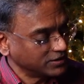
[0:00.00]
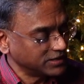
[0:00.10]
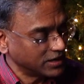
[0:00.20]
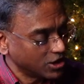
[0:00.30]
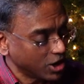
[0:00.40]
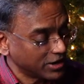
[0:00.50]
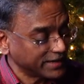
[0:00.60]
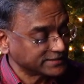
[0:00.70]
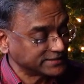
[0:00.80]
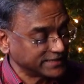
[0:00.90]
the Lord
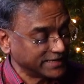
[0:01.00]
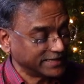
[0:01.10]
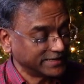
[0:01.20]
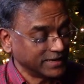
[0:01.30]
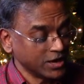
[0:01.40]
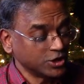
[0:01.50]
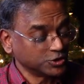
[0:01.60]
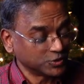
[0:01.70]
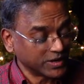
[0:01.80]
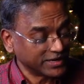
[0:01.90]
has said
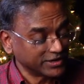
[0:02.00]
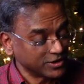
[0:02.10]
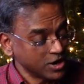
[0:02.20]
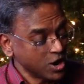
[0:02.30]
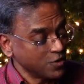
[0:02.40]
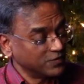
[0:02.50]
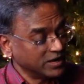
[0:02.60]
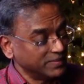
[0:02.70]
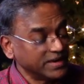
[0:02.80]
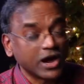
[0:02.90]
to her will
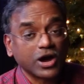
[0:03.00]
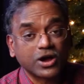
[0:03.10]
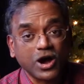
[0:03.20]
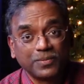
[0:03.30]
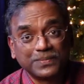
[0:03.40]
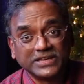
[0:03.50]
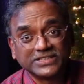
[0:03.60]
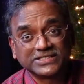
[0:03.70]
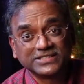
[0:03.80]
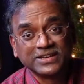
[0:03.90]
be
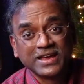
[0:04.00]
accomplished.